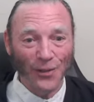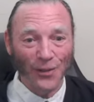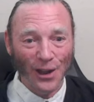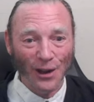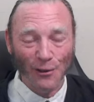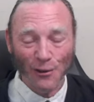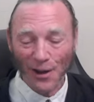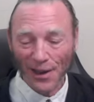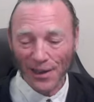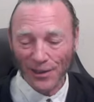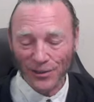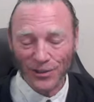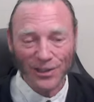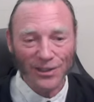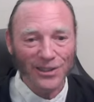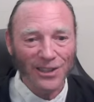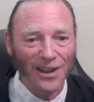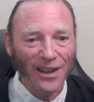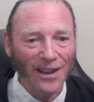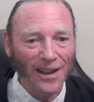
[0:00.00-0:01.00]
that right
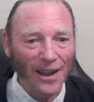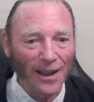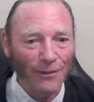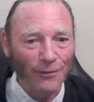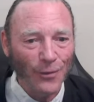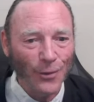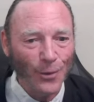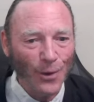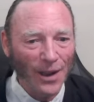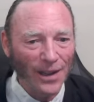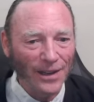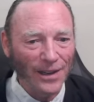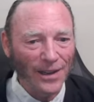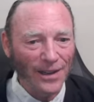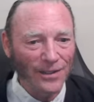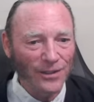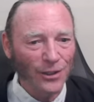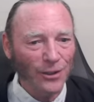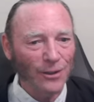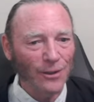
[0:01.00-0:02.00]
since I have the right
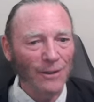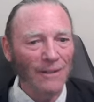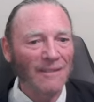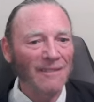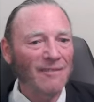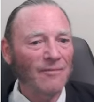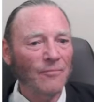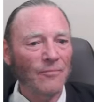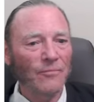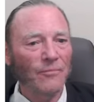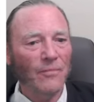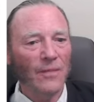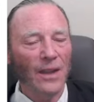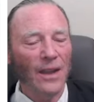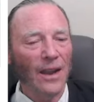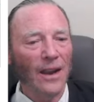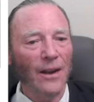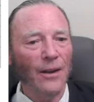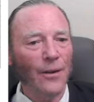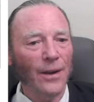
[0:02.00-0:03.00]
answer.
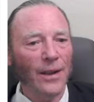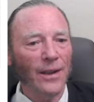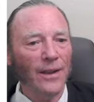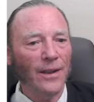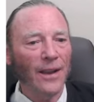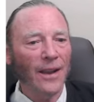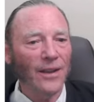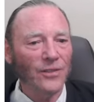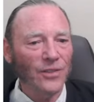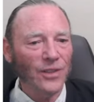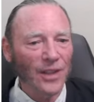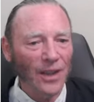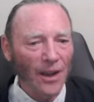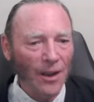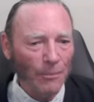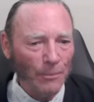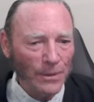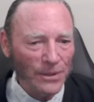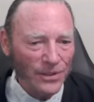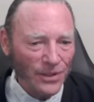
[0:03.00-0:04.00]
Eric has the
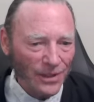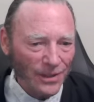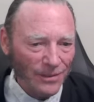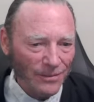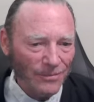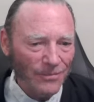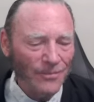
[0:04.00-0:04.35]
opposite.